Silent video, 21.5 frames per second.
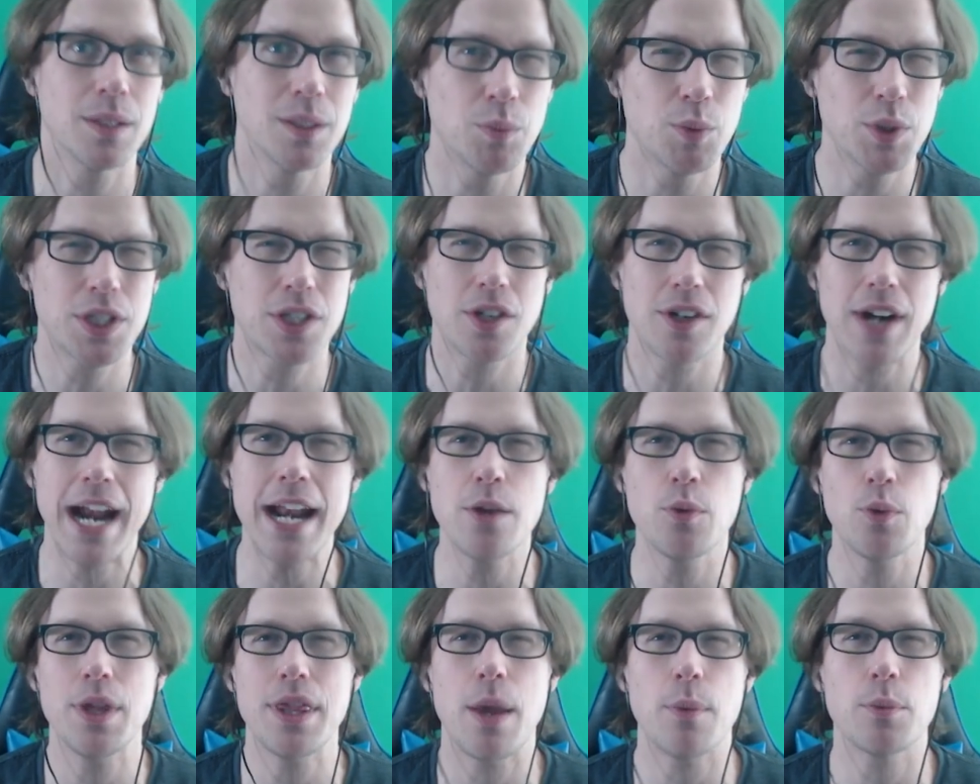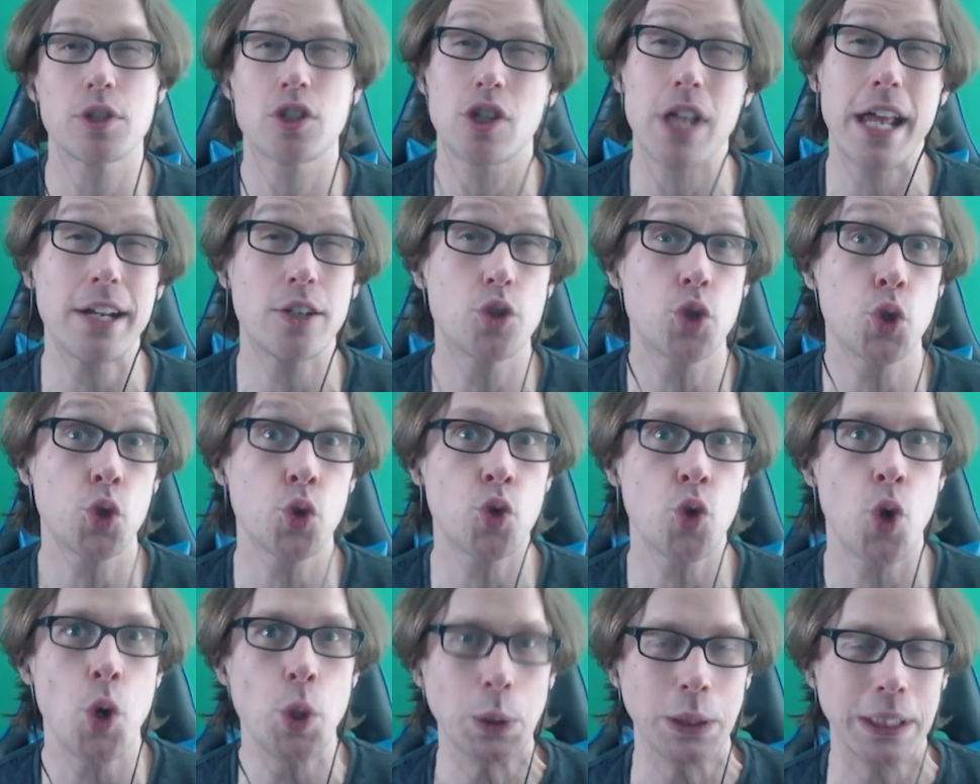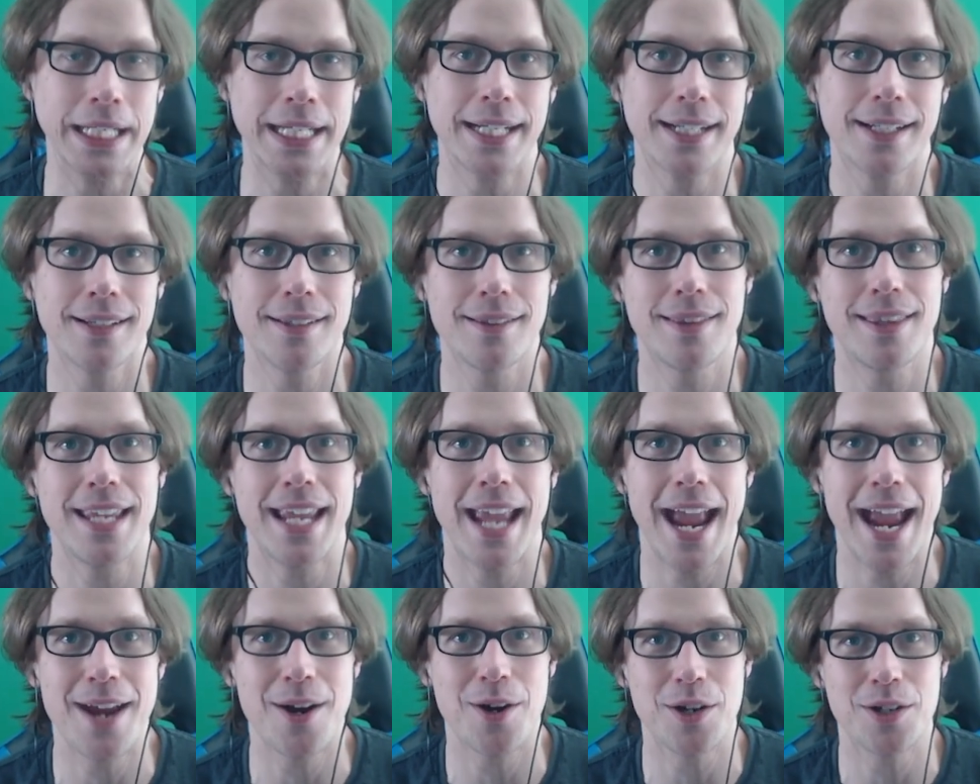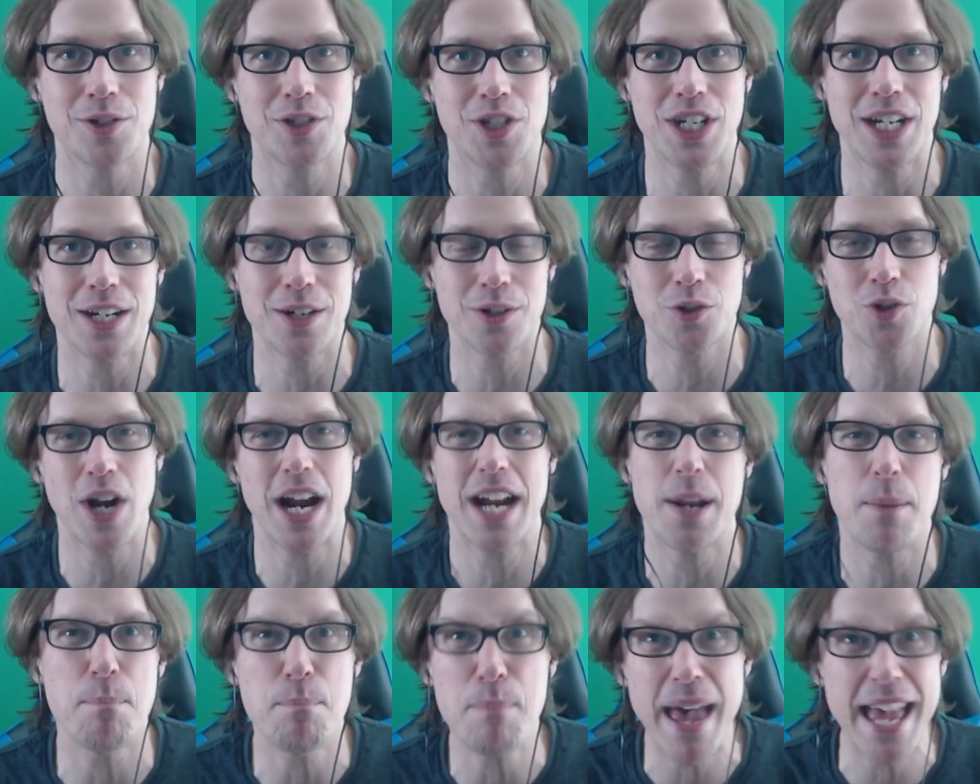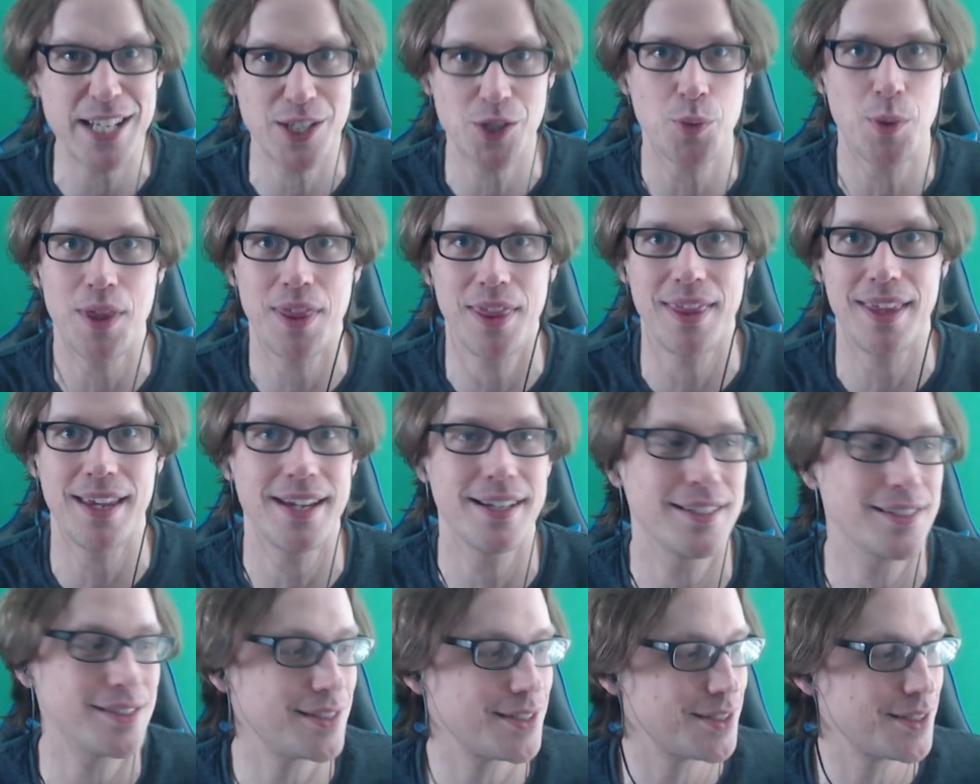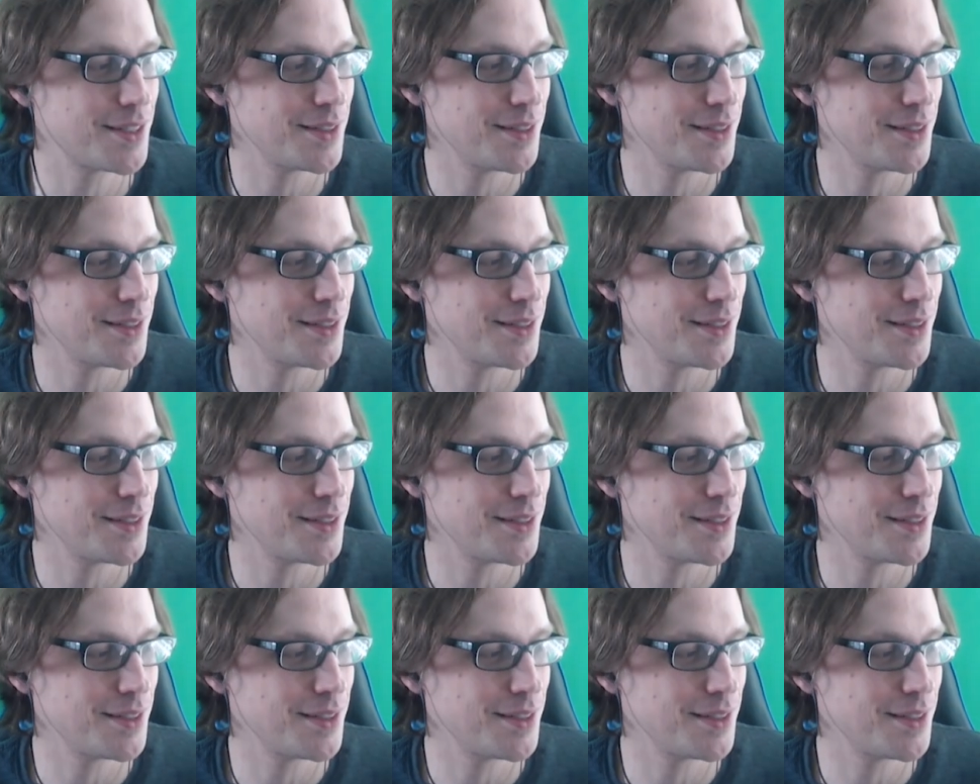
Was there anyone that was like trolling the ARG or trying to mess with things?